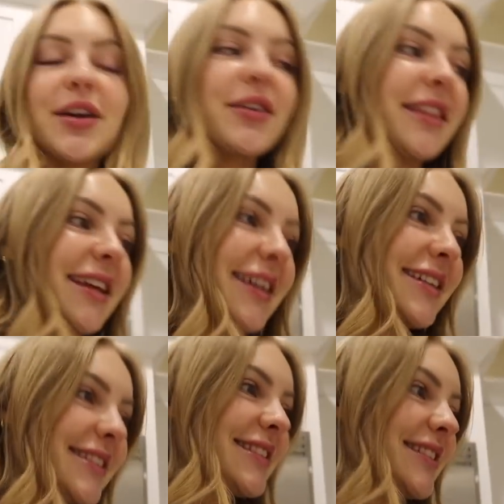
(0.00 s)
Oh,
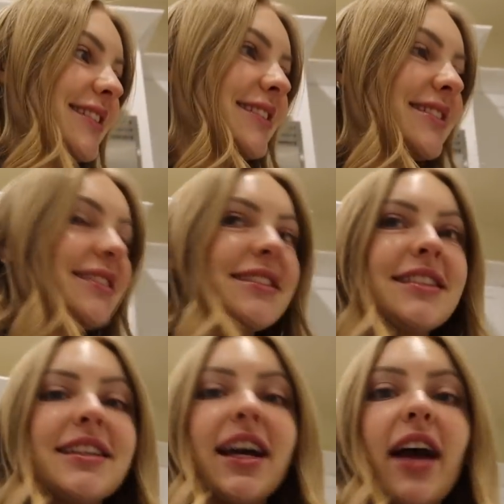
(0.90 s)
thanks.
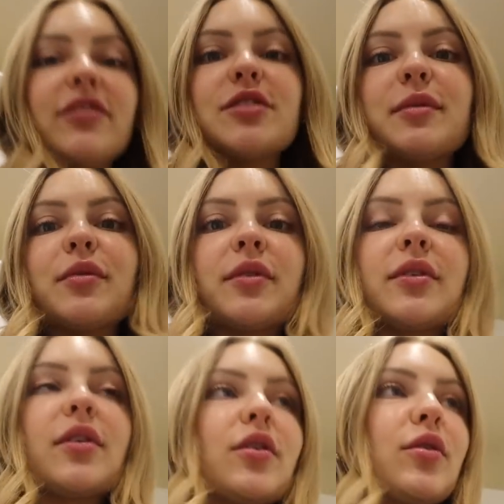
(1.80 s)
I've just been
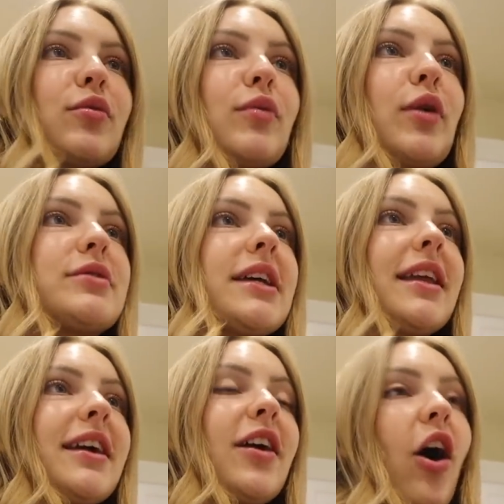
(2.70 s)

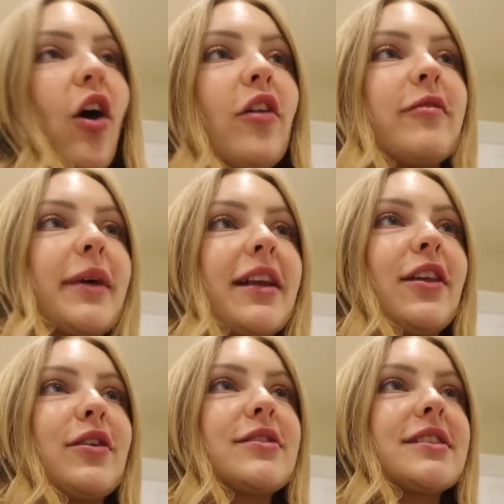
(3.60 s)
rotating all of my
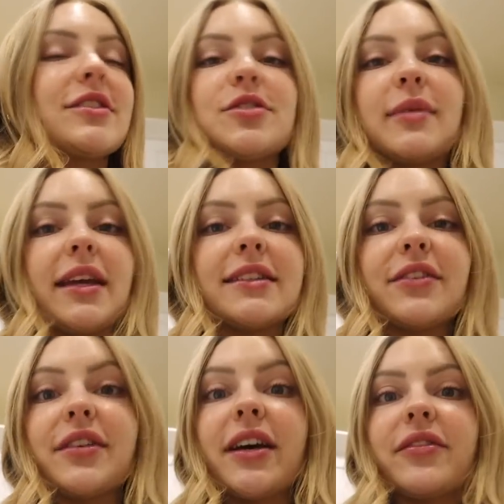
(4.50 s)
clothes and just making
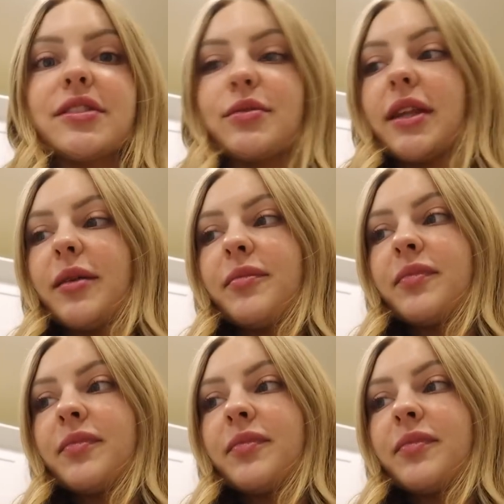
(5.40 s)
different outfits with them.